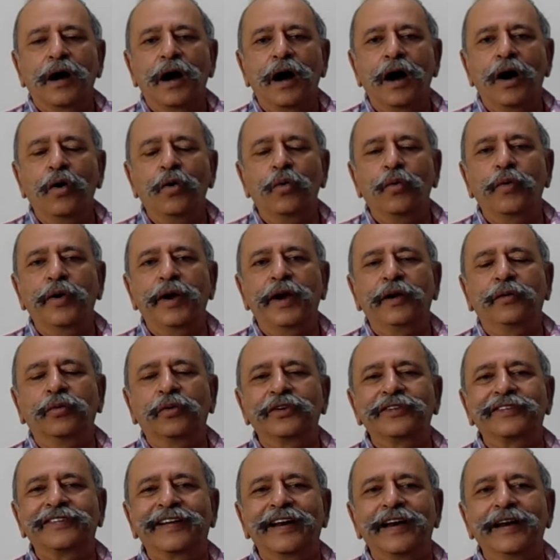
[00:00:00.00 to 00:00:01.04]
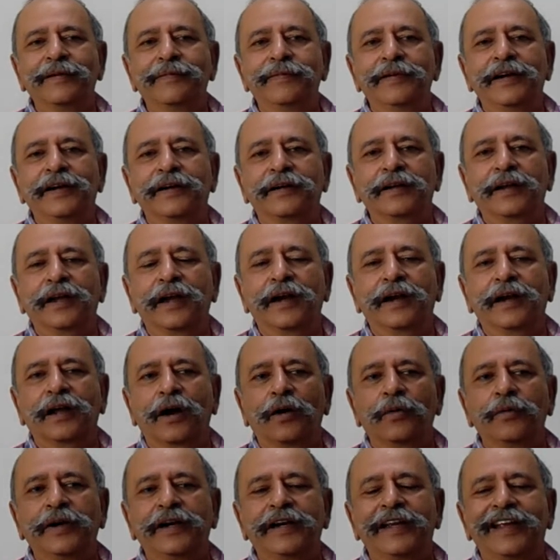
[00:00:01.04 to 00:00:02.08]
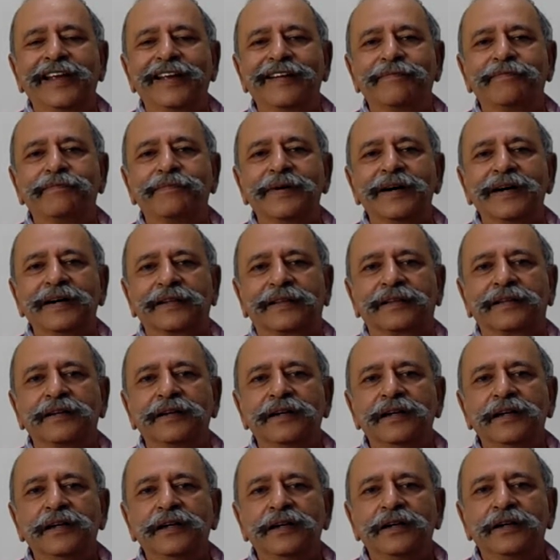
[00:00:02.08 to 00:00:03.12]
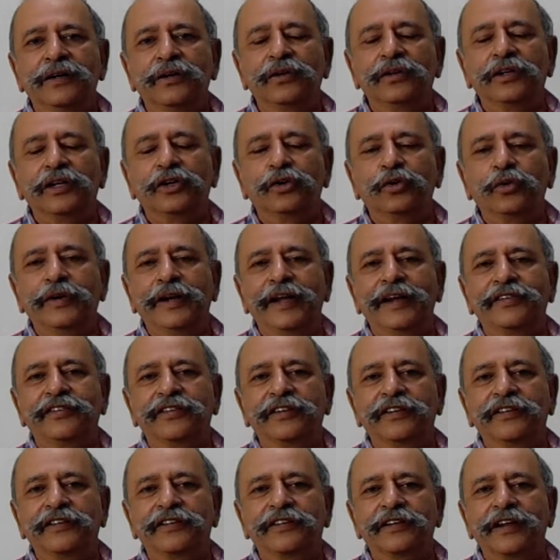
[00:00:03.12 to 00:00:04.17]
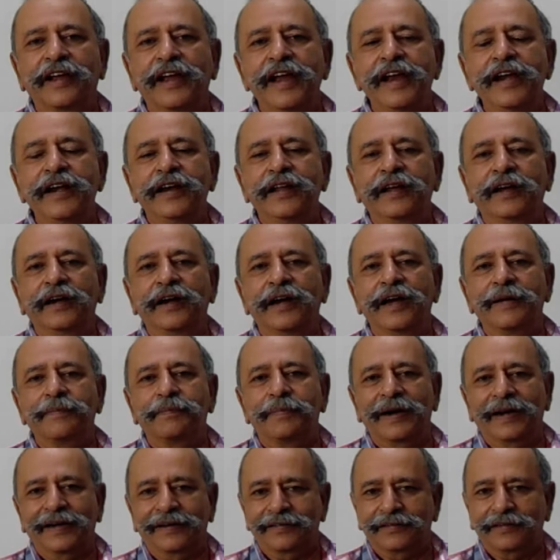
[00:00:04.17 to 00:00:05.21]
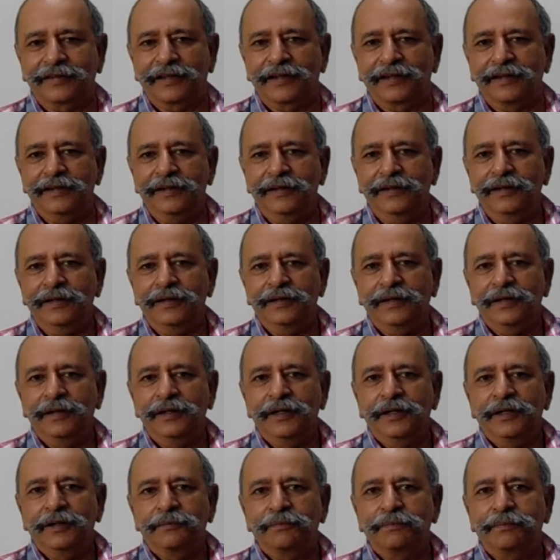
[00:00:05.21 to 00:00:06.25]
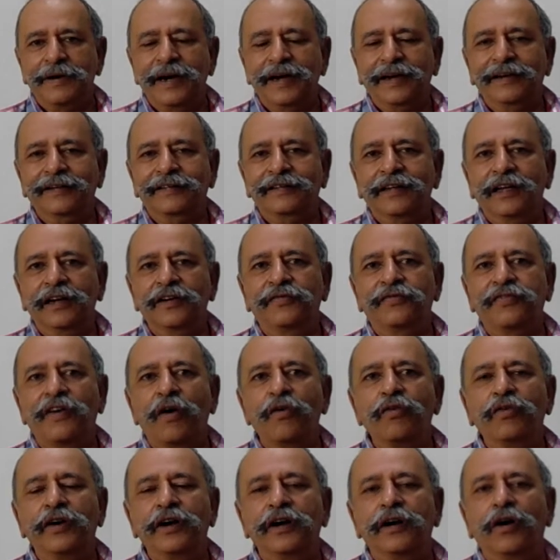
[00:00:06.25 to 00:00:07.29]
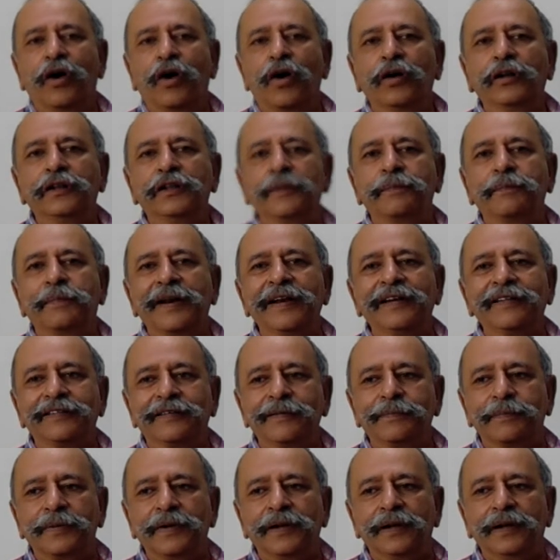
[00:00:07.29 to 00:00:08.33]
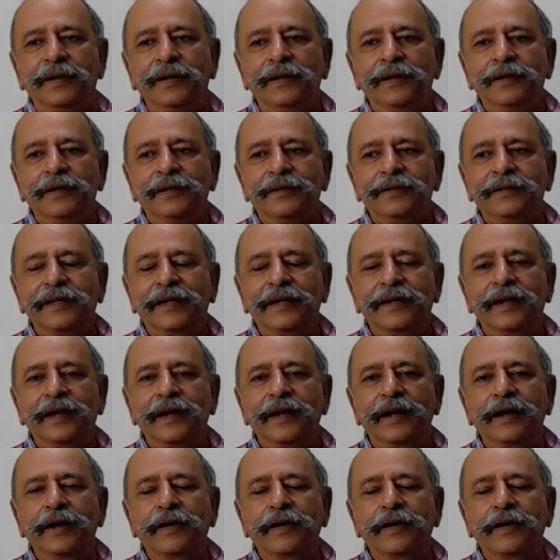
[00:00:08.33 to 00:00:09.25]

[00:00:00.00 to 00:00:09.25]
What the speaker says: how it was relevant and how it gave birth to the two nations, India and Pakistan. Pakistan founded on the principle that